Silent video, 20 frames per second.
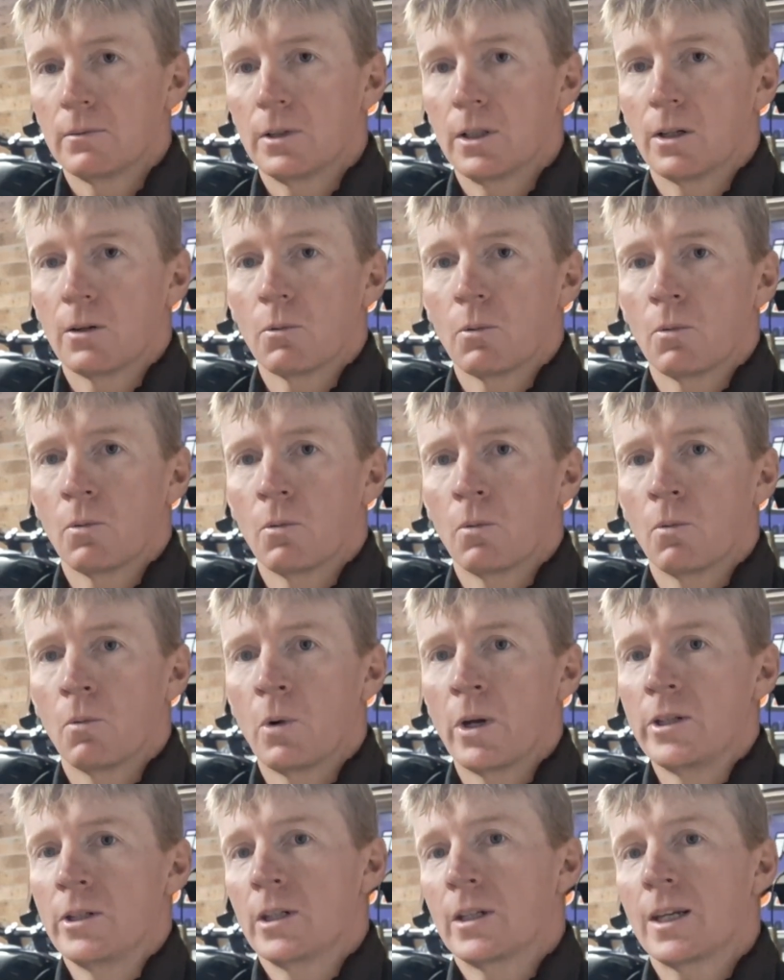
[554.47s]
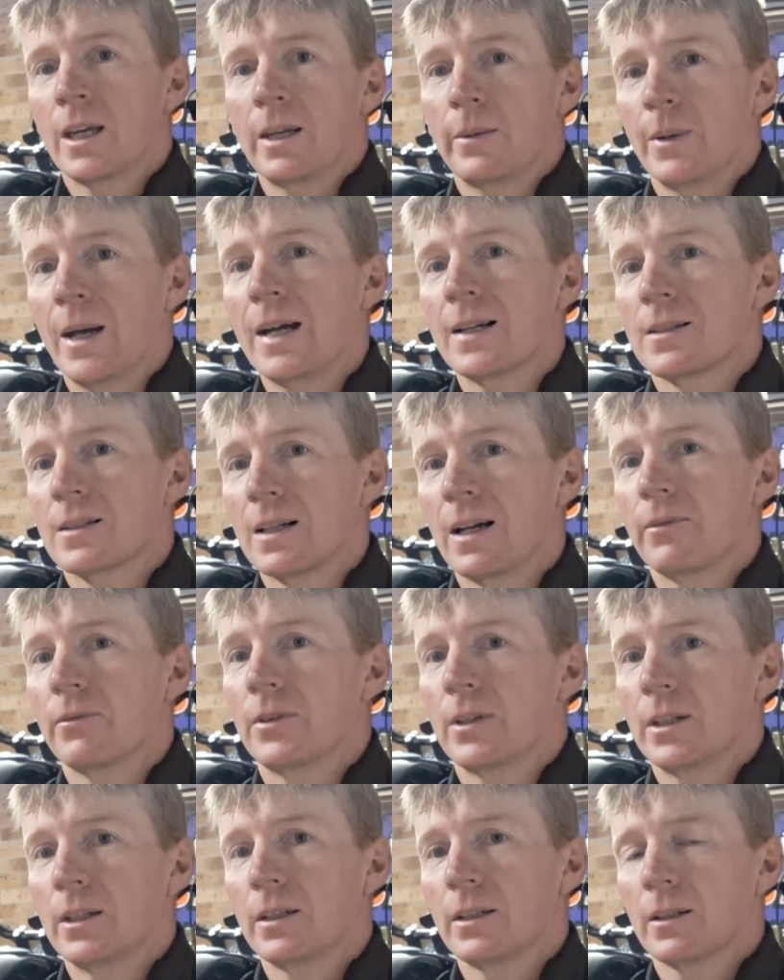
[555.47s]
you know, when you keep at
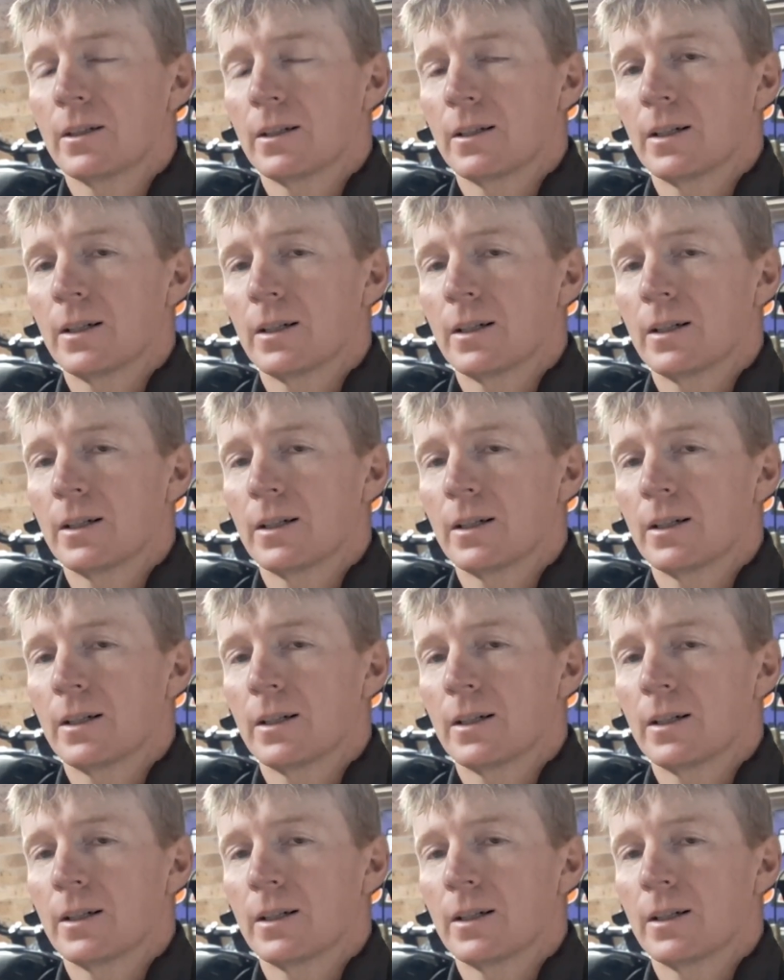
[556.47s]
something,